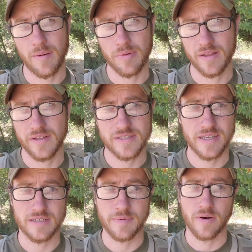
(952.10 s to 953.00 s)
playlist that
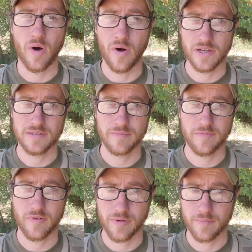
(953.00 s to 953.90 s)
has been awesome
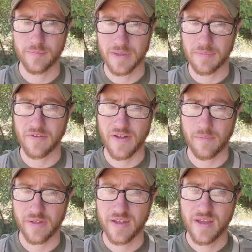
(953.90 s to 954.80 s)
for me and my
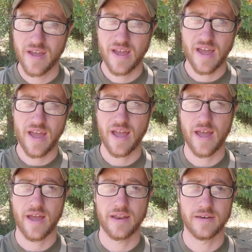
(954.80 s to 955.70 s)
family,
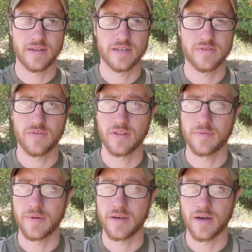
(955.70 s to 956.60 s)
and it's really
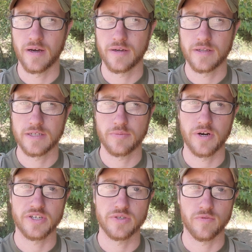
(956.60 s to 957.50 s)
been
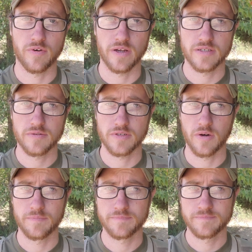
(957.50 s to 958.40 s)
inspirational for us.
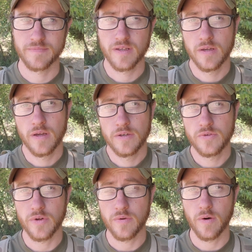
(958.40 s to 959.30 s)
So
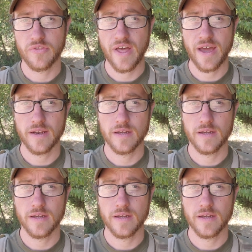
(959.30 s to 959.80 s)
do what you will with that.